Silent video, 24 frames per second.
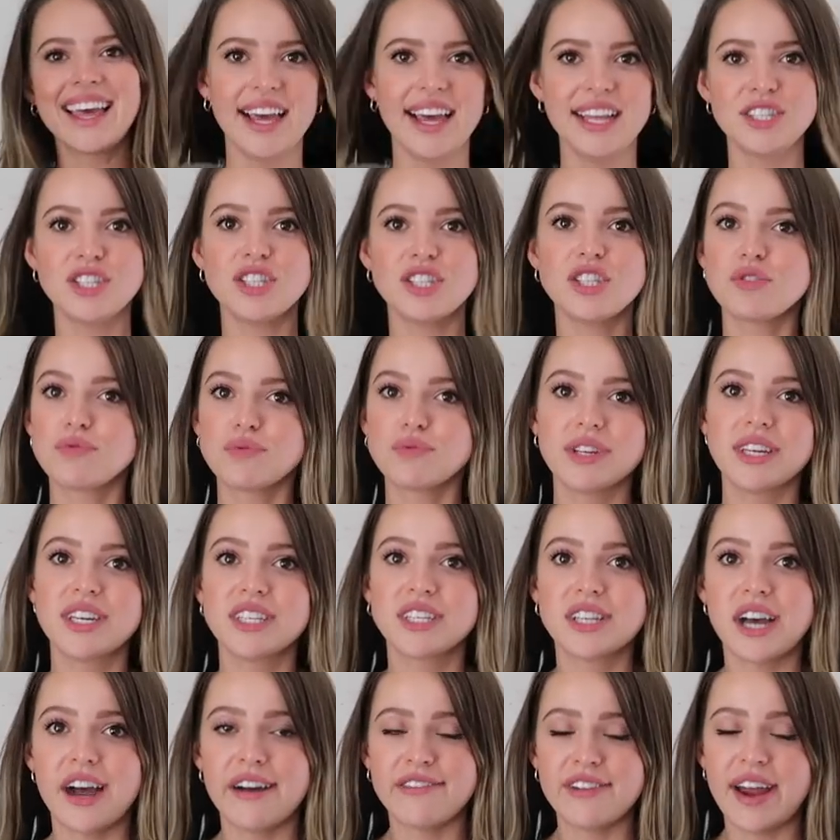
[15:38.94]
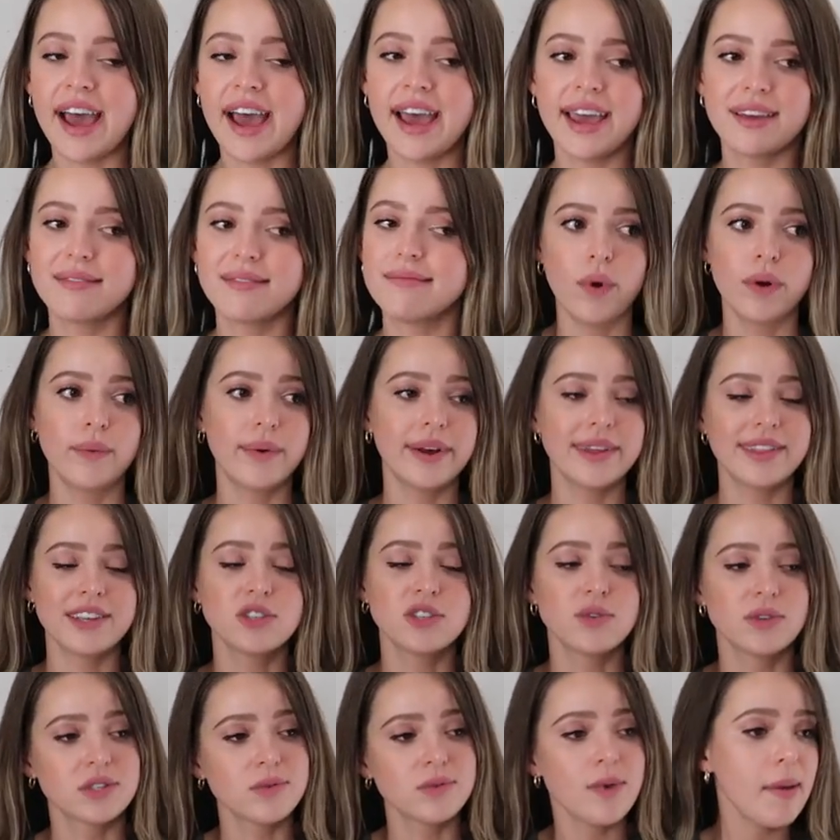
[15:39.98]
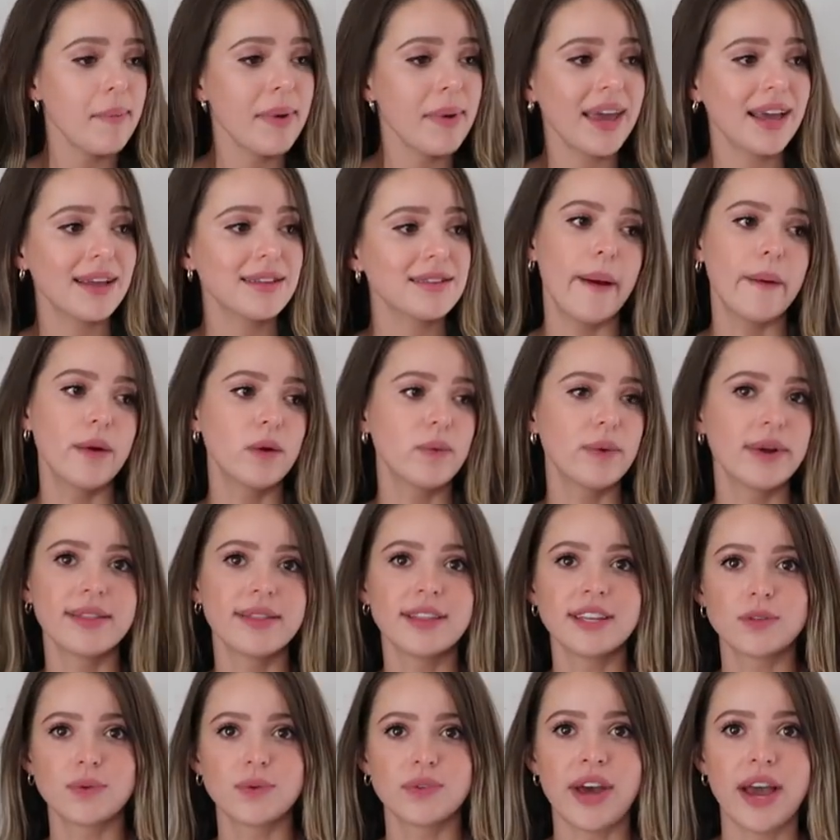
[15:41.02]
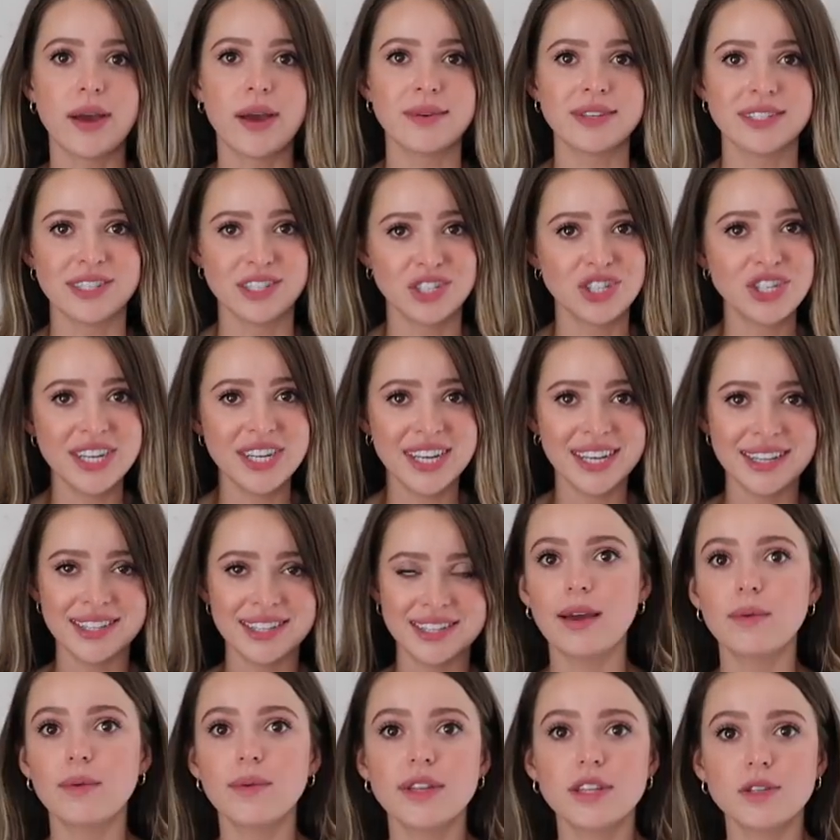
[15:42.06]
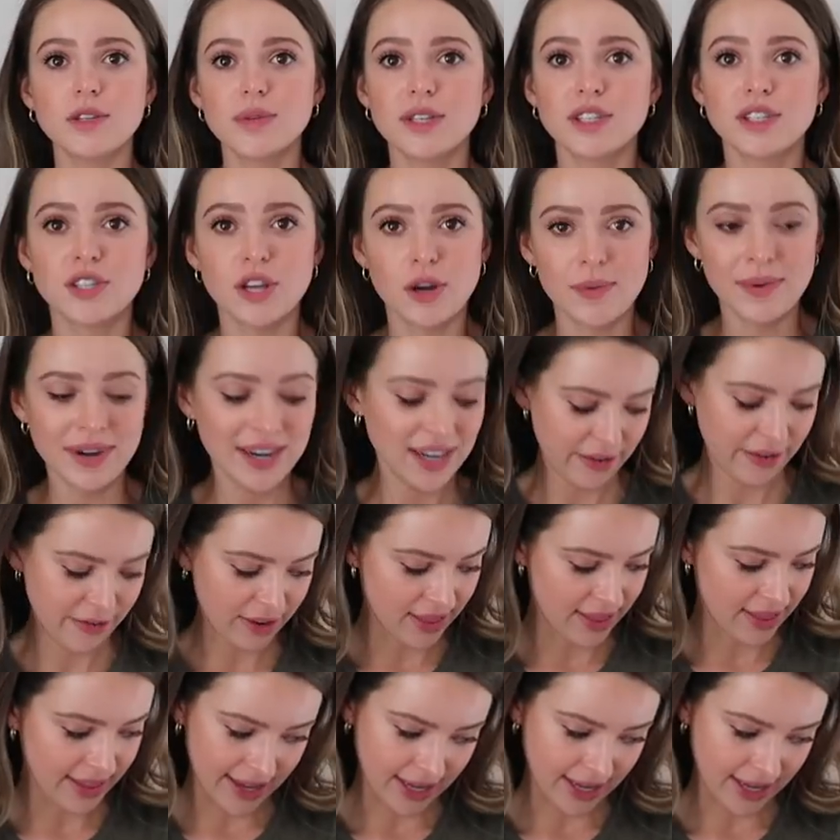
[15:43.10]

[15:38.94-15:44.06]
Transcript: It's just really soft. I would wear this with sweatpants. I would wear this with high-waisted jeans. I'd wear this with so many different